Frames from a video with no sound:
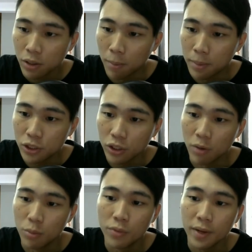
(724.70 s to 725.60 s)
completion
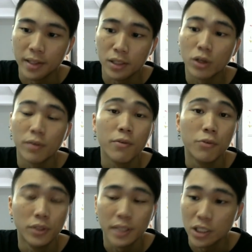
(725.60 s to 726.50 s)
of moving and dissolving
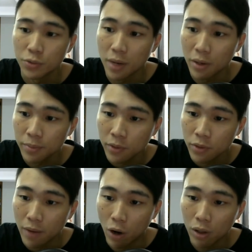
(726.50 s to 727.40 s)
runes each round,
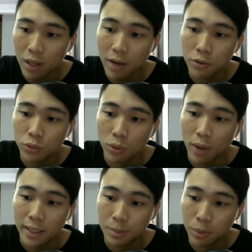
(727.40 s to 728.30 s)
right, all light runes will
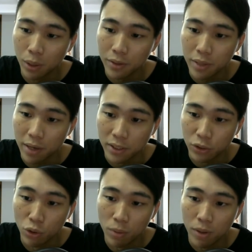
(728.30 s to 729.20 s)
explode until there
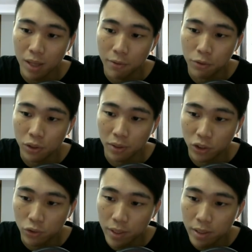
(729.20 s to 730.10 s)
is no more light runes on the
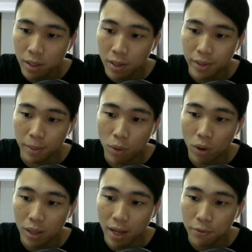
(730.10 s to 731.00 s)
screen. The
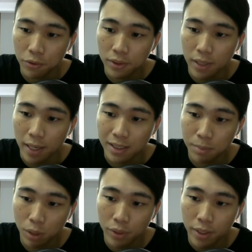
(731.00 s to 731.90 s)
more light runes
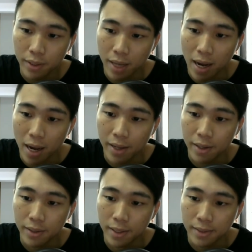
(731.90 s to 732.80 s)
exploded, the
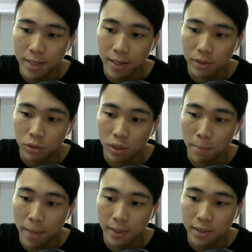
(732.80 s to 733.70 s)
higher the attack to the
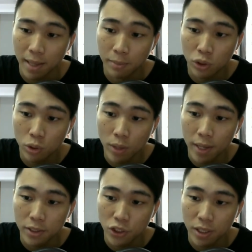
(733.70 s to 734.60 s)
max ×2.
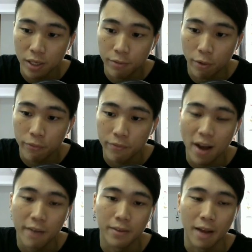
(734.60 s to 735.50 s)
Additionally, for
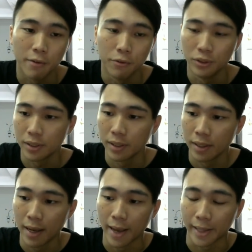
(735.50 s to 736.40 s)
5 light runes
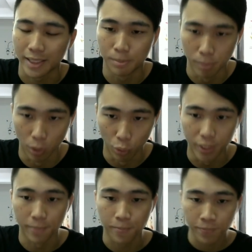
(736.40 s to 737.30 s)

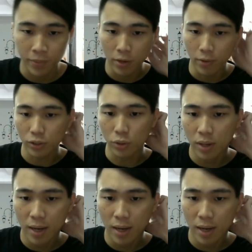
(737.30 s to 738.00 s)
exploded. Right, so